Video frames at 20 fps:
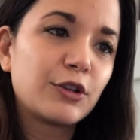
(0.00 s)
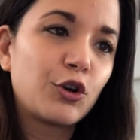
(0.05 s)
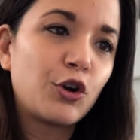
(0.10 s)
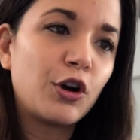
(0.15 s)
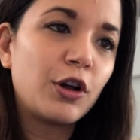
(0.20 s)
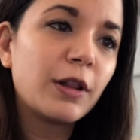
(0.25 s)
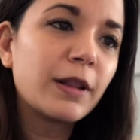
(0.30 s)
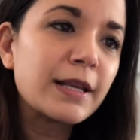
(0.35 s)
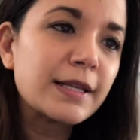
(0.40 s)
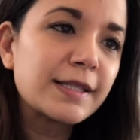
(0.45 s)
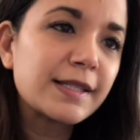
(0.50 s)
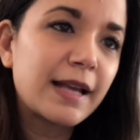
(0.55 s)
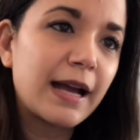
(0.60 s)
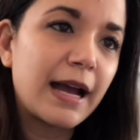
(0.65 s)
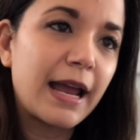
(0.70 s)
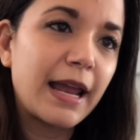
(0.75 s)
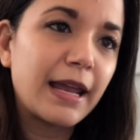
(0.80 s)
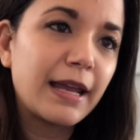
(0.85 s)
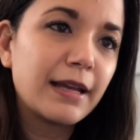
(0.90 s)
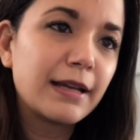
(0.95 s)
Call this
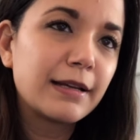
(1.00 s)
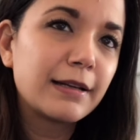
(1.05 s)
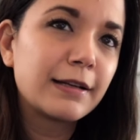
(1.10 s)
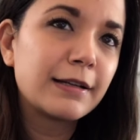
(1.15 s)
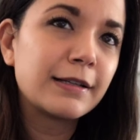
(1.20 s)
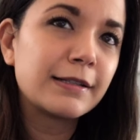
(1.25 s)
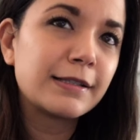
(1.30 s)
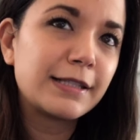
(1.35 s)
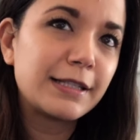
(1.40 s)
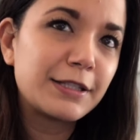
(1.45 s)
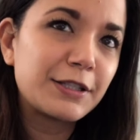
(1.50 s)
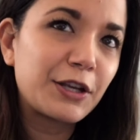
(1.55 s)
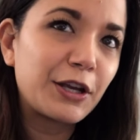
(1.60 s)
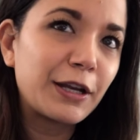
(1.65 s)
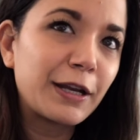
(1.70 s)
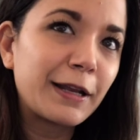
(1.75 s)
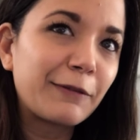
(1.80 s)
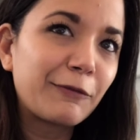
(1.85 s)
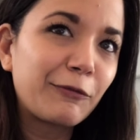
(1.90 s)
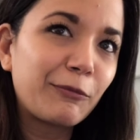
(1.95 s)
guy because he's
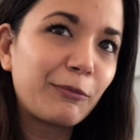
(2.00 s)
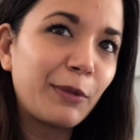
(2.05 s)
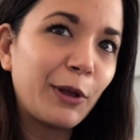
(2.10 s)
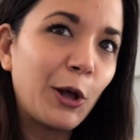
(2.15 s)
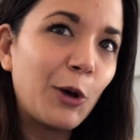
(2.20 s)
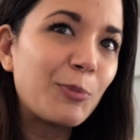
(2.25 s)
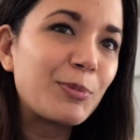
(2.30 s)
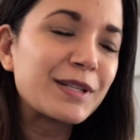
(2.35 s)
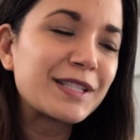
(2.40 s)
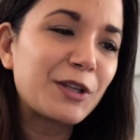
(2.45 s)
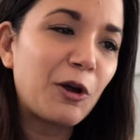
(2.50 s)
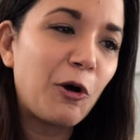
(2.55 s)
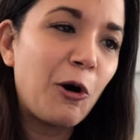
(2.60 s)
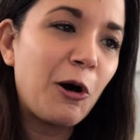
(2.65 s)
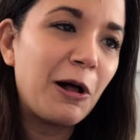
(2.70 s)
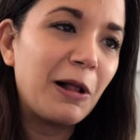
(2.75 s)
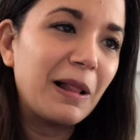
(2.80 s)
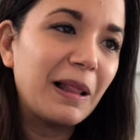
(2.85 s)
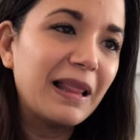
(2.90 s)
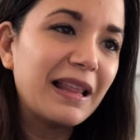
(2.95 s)
going to help us
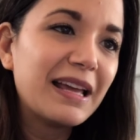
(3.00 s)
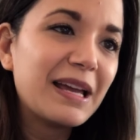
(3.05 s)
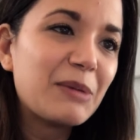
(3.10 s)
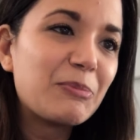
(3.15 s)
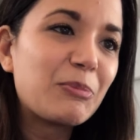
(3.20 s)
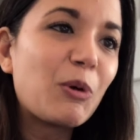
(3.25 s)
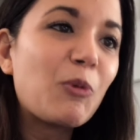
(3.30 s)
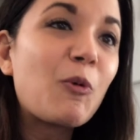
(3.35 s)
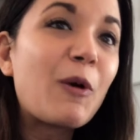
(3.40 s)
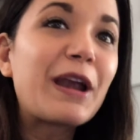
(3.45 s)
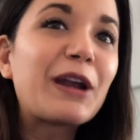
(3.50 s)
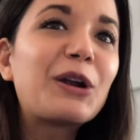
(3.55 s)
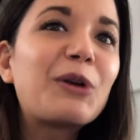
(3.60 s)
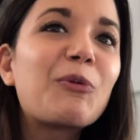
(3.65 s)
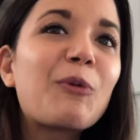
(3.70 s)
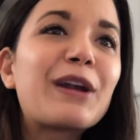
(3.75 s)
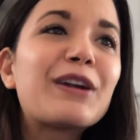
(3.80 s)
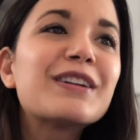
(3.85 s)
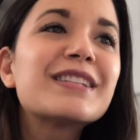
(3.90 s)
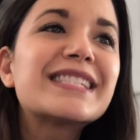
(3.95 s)
all. But
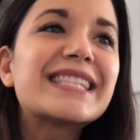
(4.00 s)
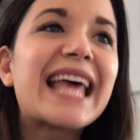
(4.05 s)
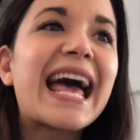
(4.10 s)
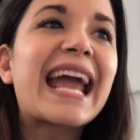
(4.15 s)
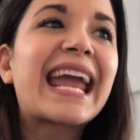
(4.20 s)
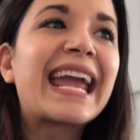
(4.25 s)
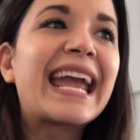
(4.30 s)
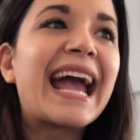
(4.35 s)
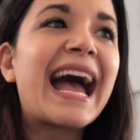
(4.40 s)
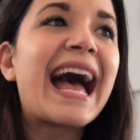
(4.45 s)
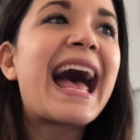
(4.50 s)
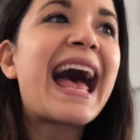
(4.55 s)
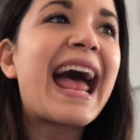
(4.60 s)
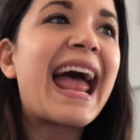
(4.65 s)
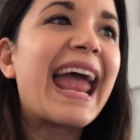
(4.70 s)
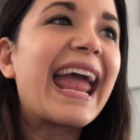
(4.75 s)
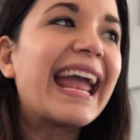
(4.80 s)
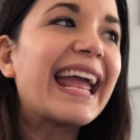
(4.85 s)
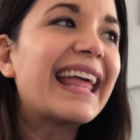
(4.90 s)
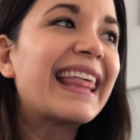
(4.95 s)
where's that
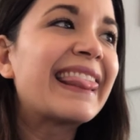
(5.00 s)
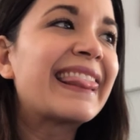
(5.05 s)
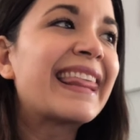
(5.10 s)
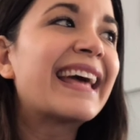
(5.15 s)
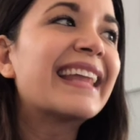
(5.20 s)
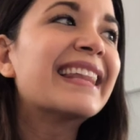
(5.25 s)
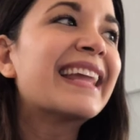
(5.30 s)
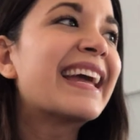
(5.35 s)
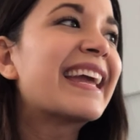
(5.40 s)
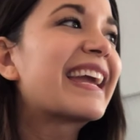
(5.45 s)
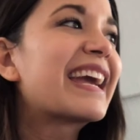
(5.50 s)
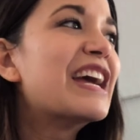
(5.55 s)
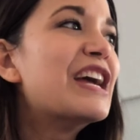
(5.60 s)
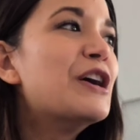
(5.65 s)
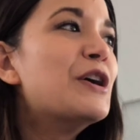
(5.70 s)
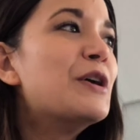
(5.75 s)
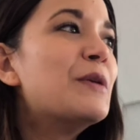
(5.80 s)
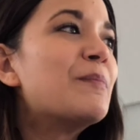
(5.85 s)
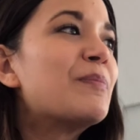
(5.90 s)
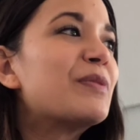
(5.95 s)
guy? That like
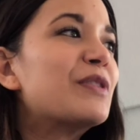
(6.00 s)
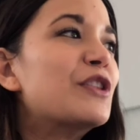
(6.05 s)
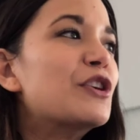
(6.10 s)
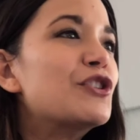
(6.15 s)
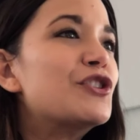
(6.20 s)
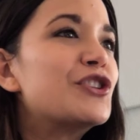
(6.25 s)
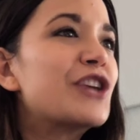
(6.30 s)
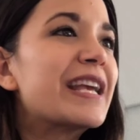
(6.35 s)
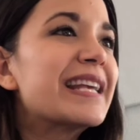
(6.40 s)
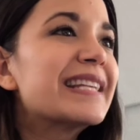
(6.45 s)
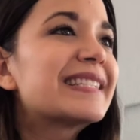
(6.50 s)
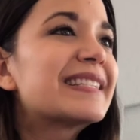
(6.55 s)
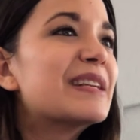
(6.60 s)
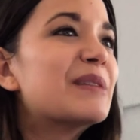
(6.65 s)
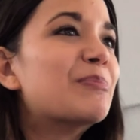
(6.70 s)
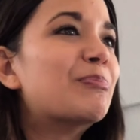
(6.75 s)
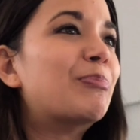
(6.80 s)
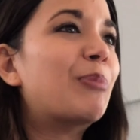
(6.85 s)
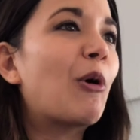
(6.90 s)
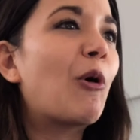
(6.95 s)
the
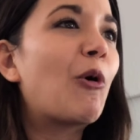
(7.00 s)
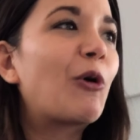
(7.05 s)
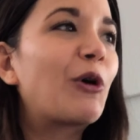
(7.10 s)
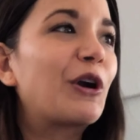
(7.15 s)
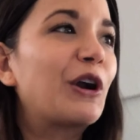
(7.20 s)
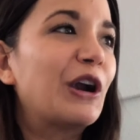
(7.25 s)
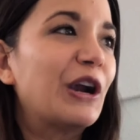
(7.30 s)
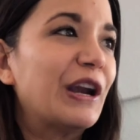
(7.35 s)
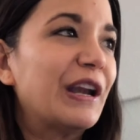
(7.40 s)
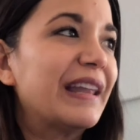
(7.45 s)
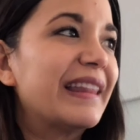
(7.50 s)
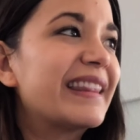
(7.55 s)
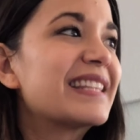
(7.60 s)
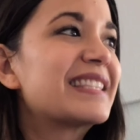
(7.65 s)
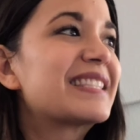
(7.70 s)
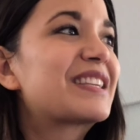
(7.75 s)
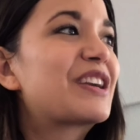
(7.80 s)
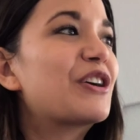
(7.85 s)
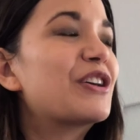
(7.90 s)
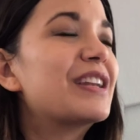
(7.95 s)
Jason Bourne
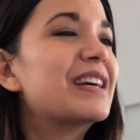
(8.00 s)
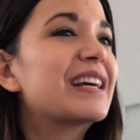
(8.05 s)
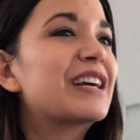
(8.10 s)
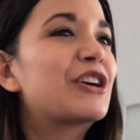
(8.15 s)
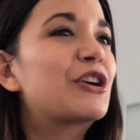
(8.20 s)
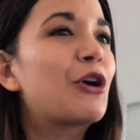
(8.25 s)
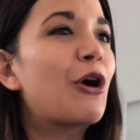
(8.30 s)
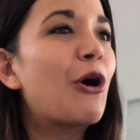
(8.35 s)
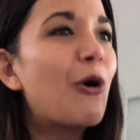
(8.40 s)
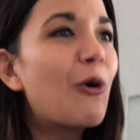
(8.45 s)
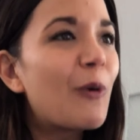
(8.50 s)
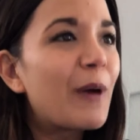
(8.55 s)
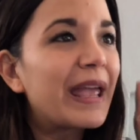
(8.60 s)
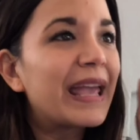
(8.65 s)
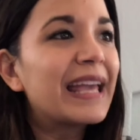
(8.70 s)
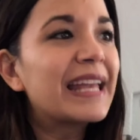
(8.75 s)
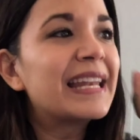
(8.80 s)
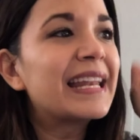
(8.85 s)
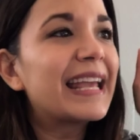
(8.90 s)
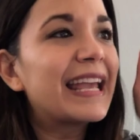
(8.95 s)
that's going to go
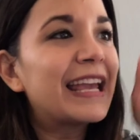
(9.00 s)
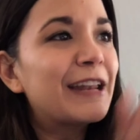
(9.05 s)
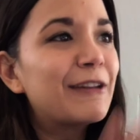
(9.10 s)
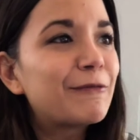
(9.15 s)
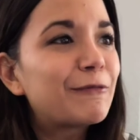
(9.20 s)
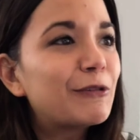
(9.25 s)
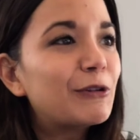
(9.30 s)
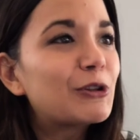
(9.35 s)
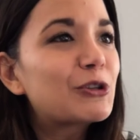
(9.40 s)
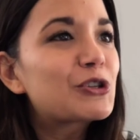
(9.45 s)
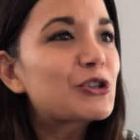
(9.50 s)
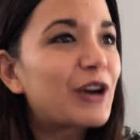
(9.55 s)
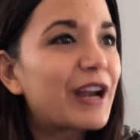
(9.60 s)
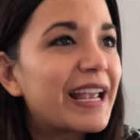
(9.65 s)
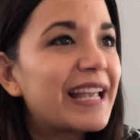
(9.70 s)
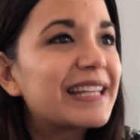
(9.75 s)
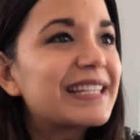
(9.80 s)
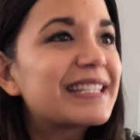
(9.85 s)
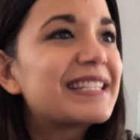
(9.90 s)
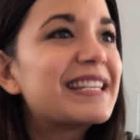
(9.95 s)
in,
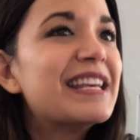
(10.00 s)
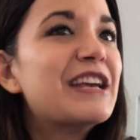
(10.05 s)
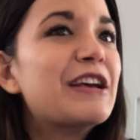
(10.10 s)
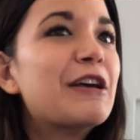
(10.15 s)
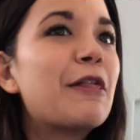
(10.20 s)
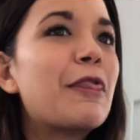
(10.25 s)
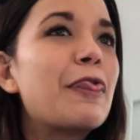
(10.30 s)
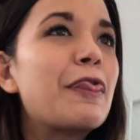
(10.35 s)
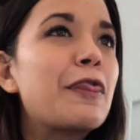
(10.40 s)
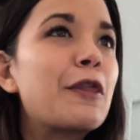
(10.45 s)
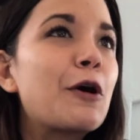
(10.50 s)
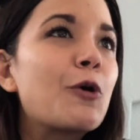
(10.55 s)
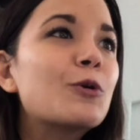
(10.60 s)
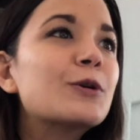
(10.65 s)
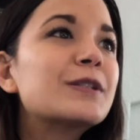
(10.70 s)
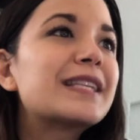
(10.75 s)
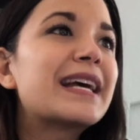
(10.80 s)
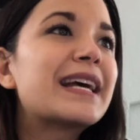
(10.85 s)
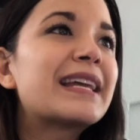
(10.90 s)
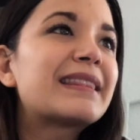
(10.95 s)
infiltrate
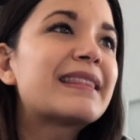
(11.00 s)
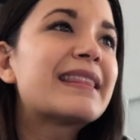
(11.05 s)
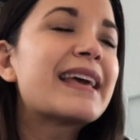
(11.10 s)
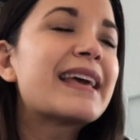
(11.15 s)
those at the